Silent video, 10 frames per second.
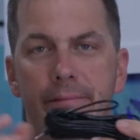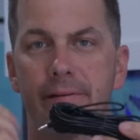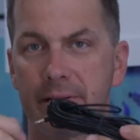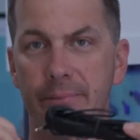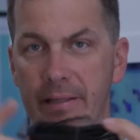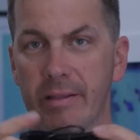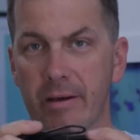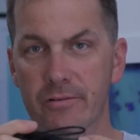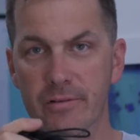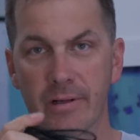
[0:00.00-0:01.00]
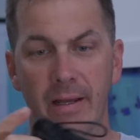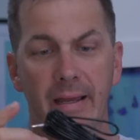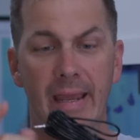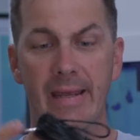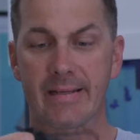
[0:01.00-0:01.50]
This can be a lover
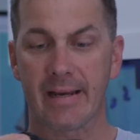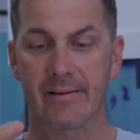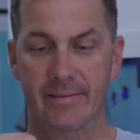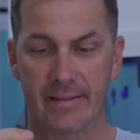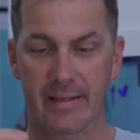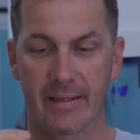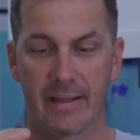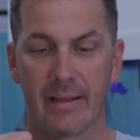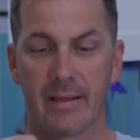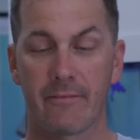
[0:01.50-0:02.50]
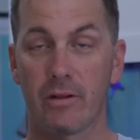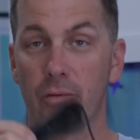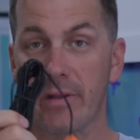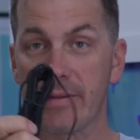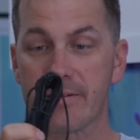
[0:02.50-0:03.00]
hate kind of thing if you
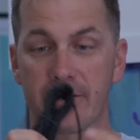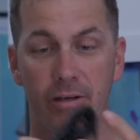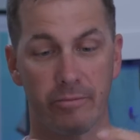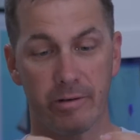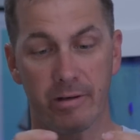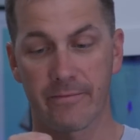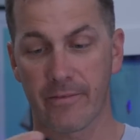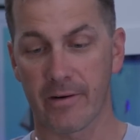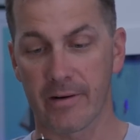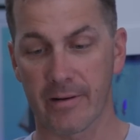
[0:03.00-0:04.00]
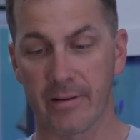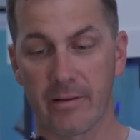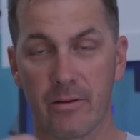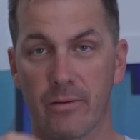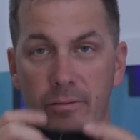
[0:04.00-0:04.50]
don't need this to go very far,
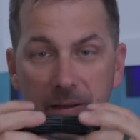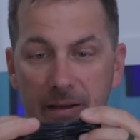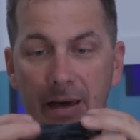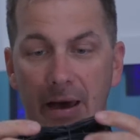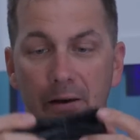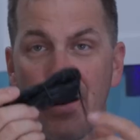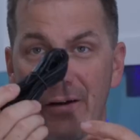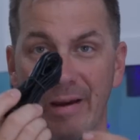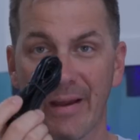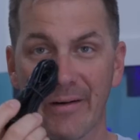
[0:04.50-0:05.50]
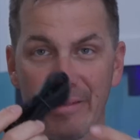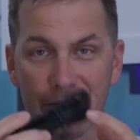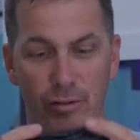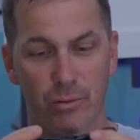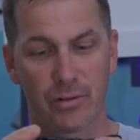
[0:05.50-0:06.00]
you don't like, how do I wring all
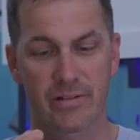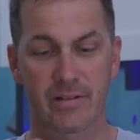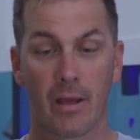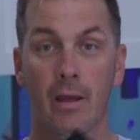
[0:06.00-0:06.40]
these cords?